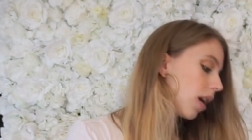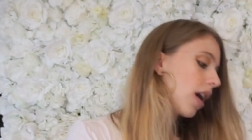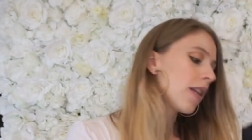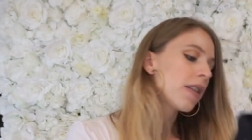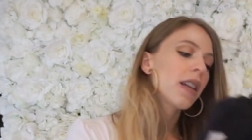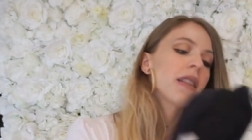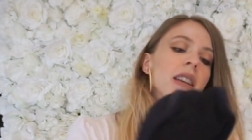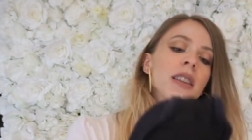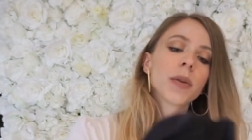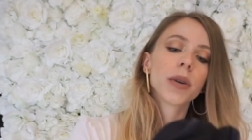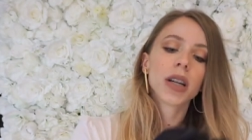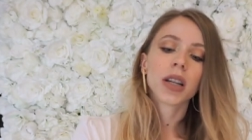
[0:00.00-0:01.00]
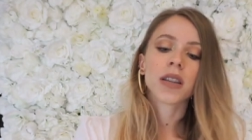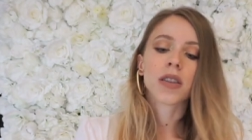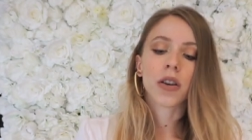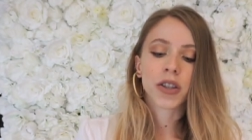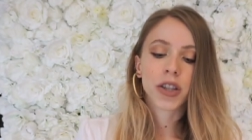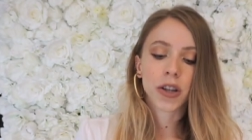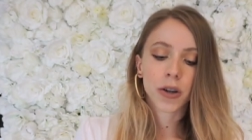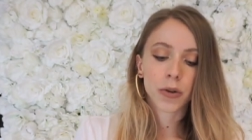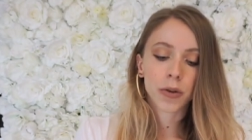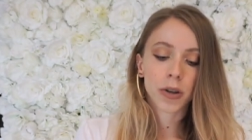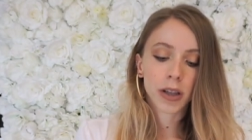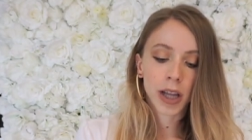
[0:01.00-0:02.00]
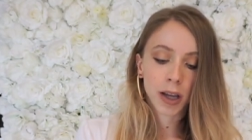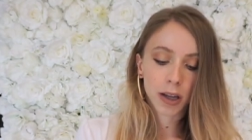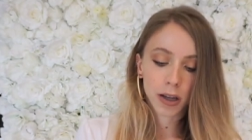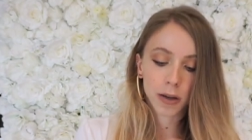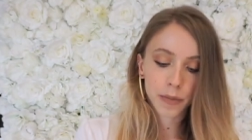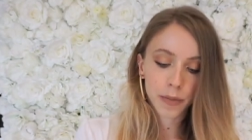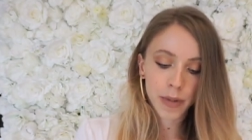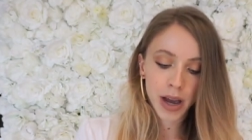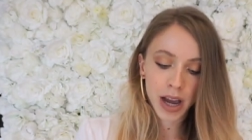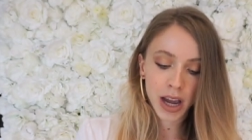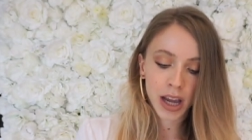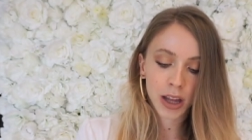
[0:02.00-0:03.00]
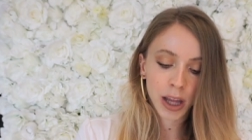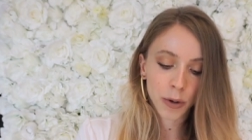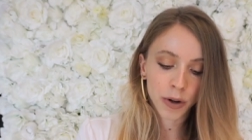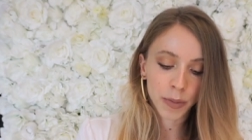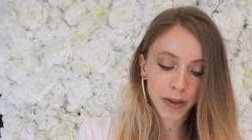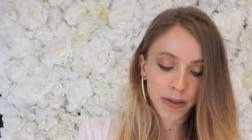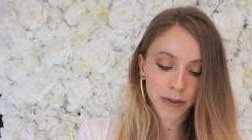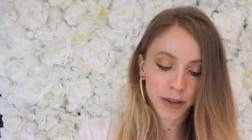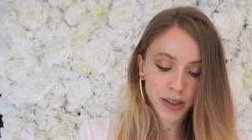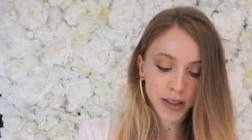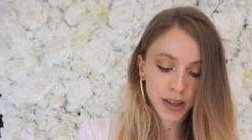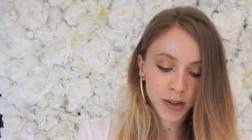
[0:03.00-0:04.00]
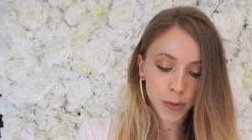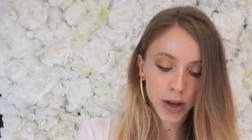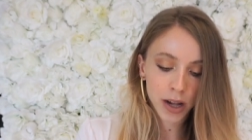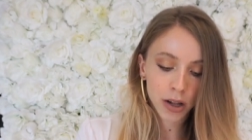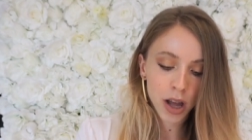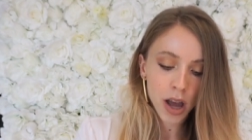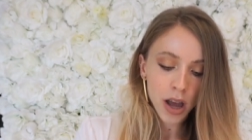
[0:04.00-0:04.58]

And then this one is also like my, like one of my favorites as well.